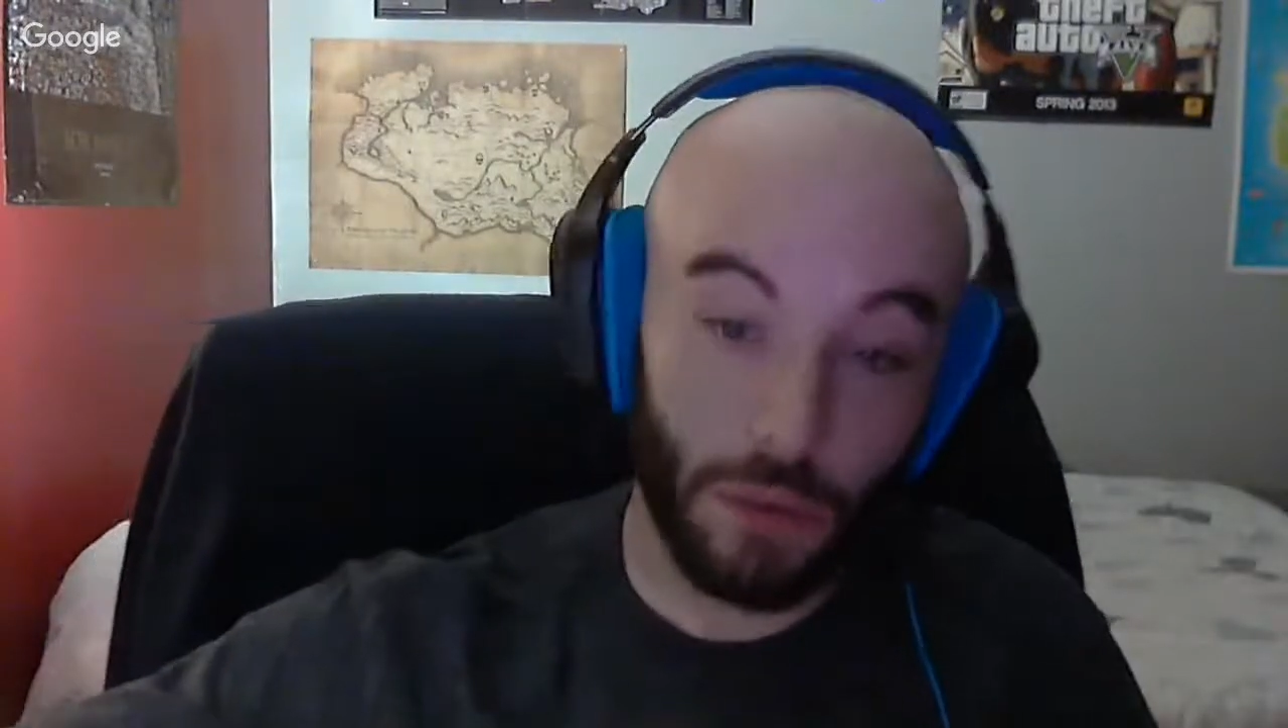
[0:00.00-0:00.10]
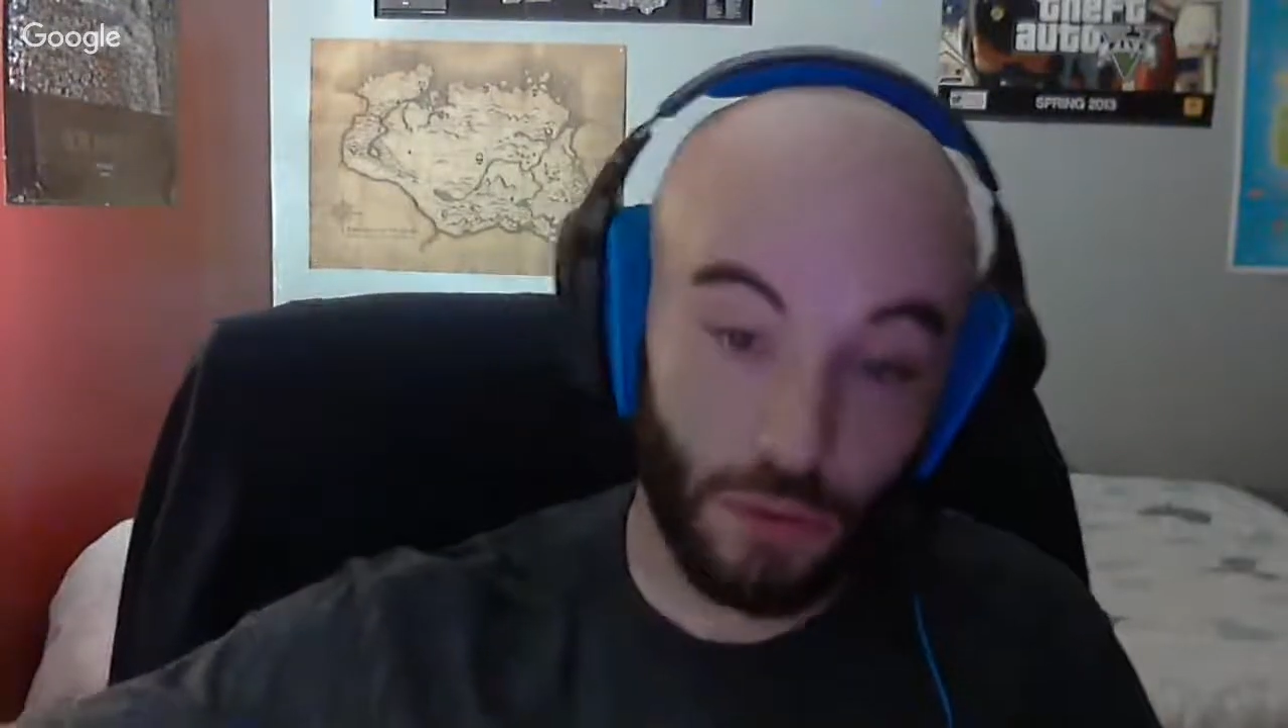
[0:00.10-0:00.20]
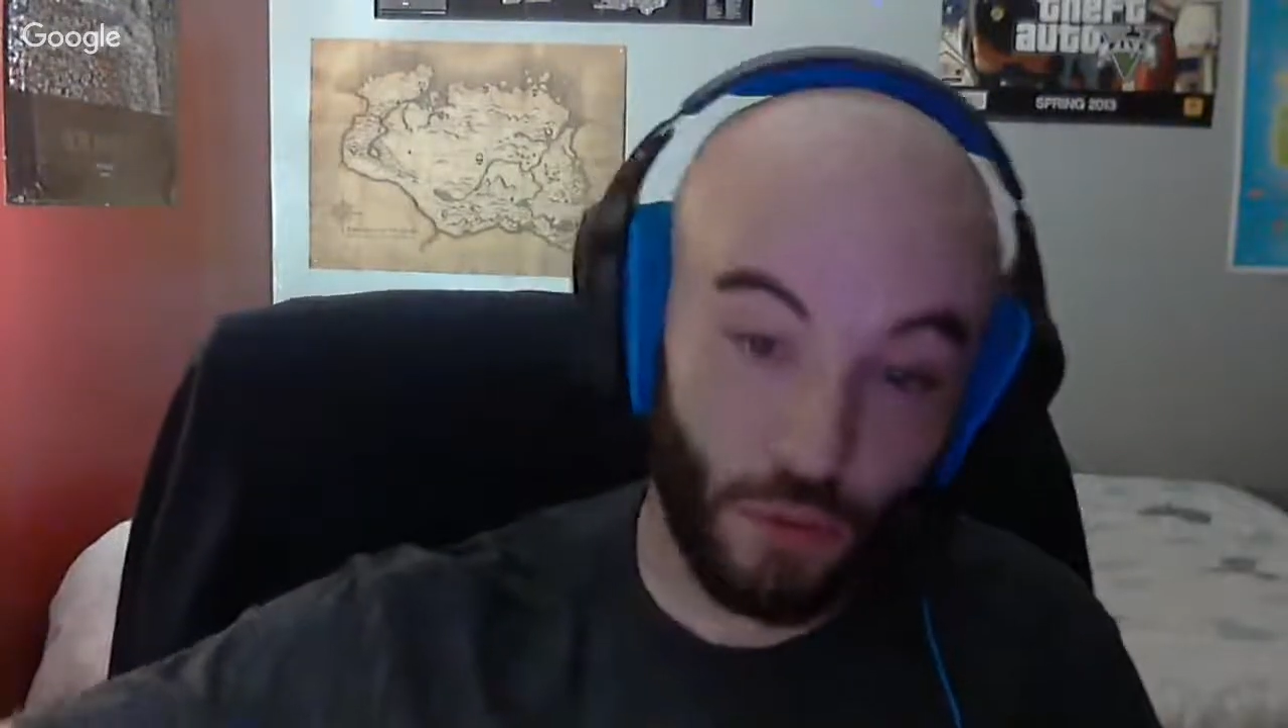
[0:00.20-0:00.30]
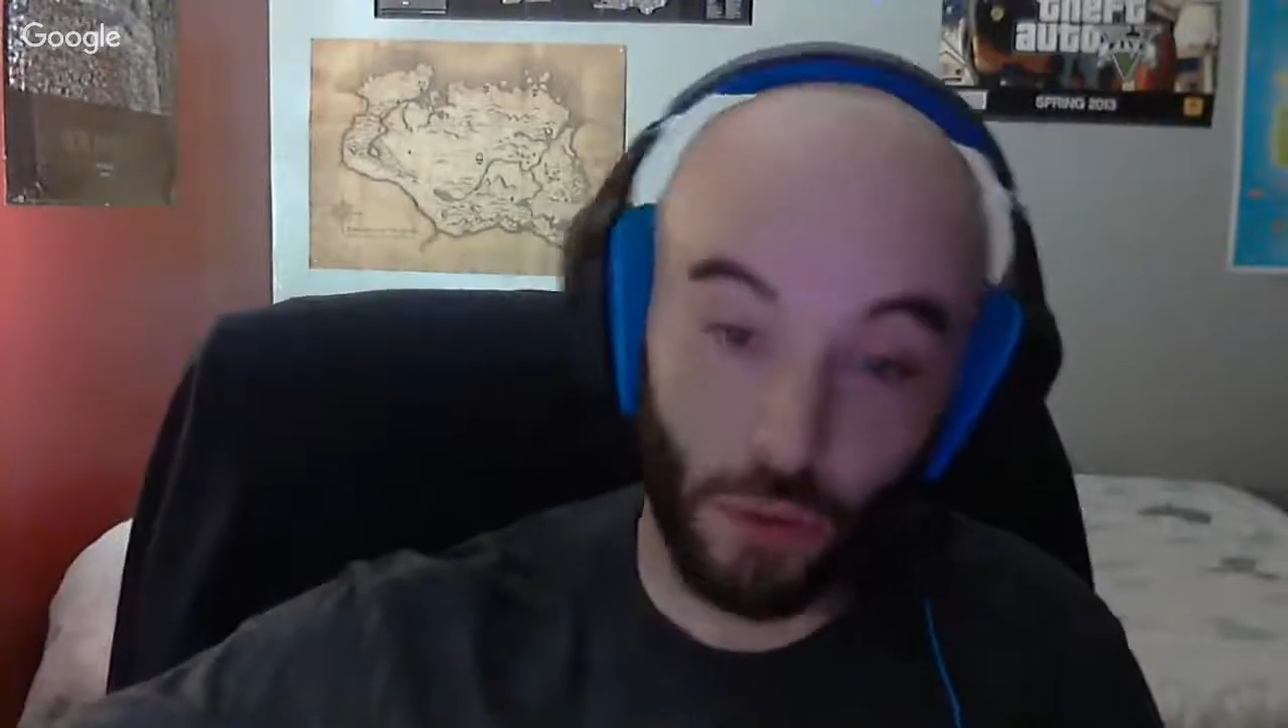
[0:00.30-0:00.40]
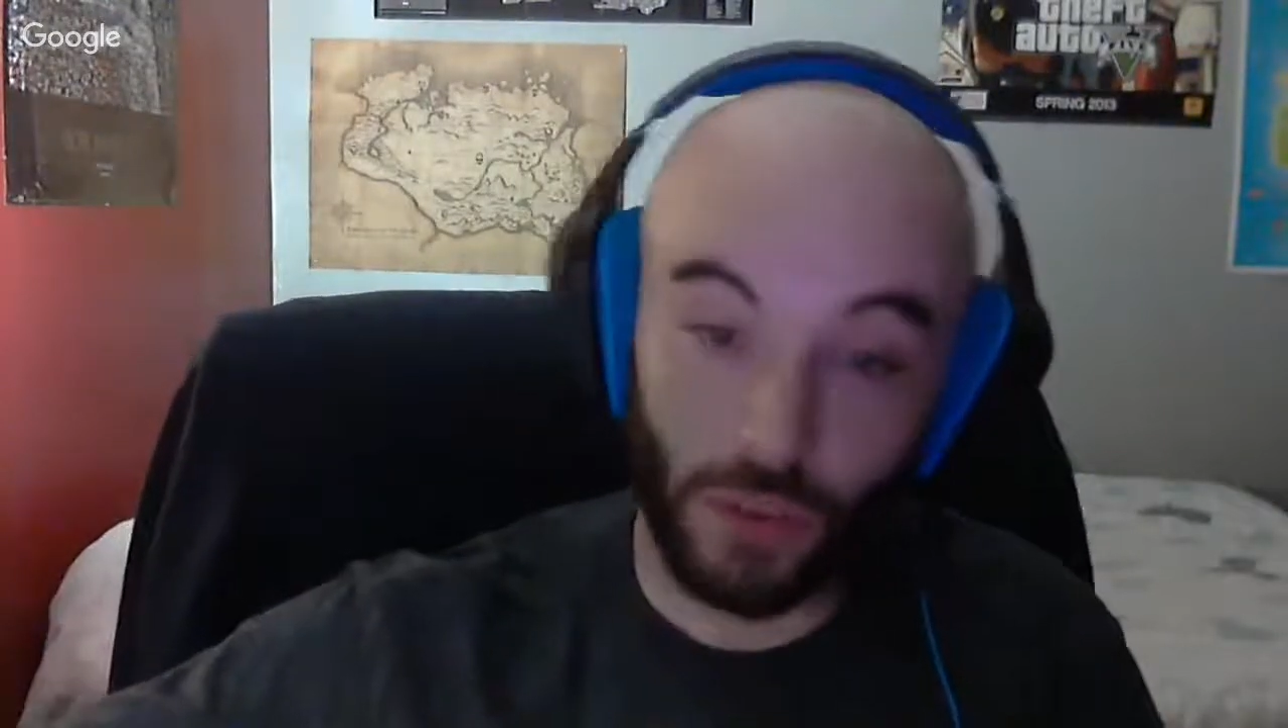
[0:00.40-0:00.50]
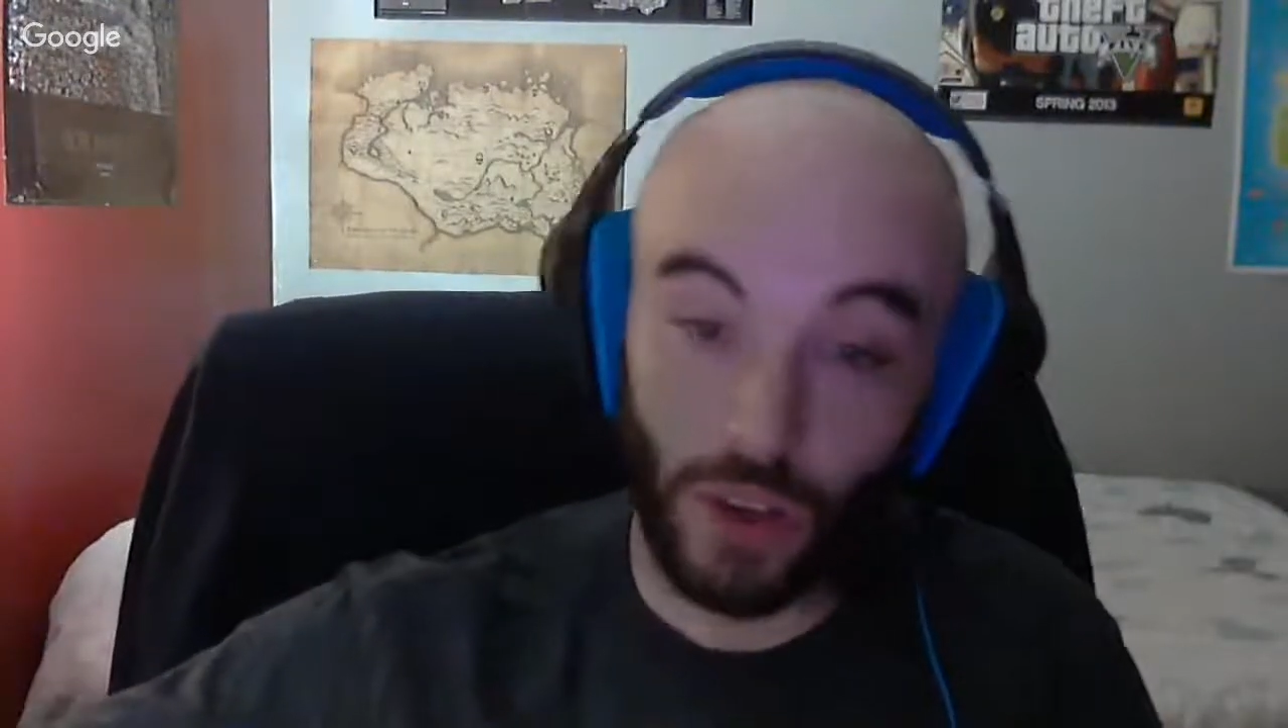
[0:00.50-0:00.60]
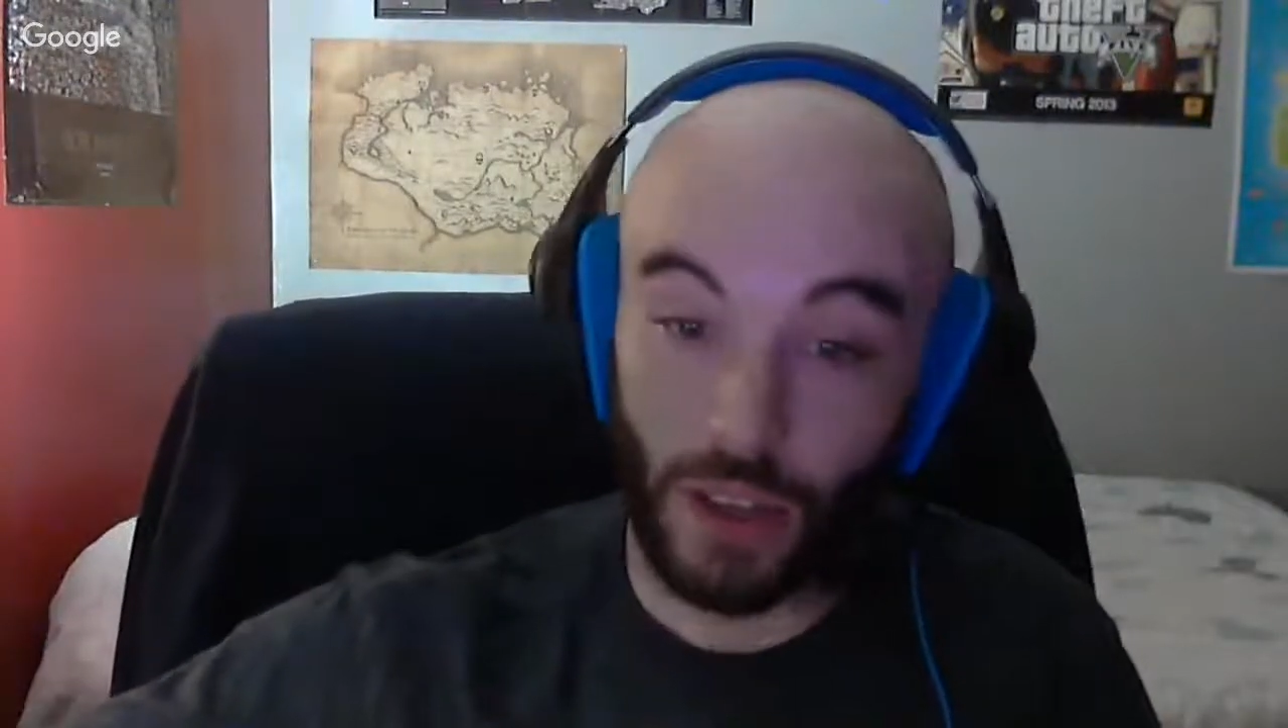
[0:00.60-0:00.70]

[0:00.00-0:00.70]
Online.